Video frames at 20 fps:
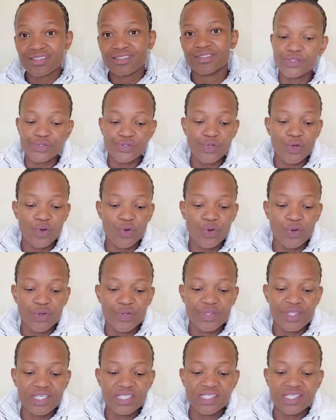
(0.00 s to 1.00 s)
So
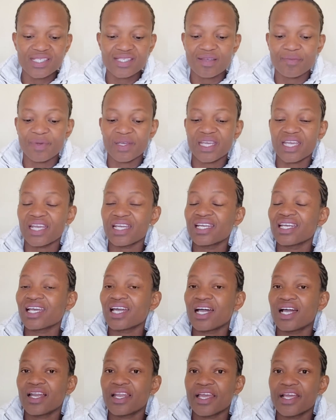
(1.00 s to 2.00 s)
this is a mechanical
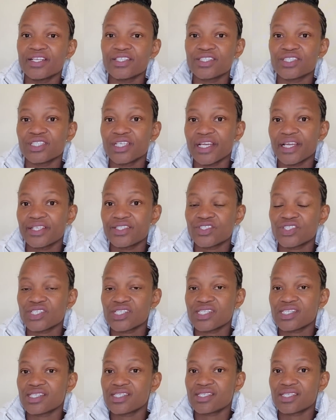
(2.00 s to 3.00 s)
engineer,
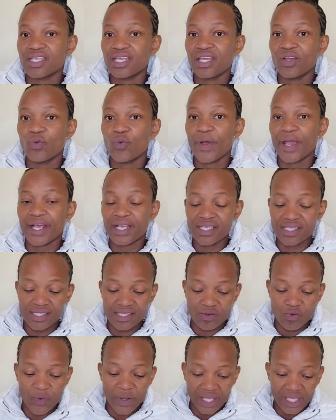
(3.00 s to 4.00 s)
GCC,
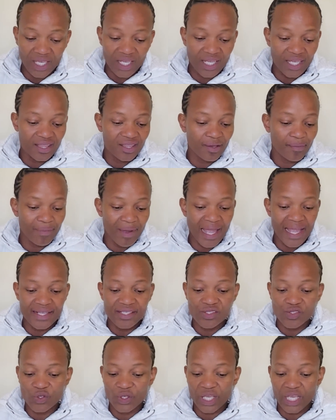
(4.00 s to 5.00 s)
working at the
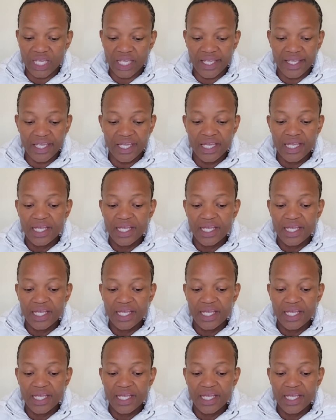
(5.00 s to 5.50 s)
mines, okay?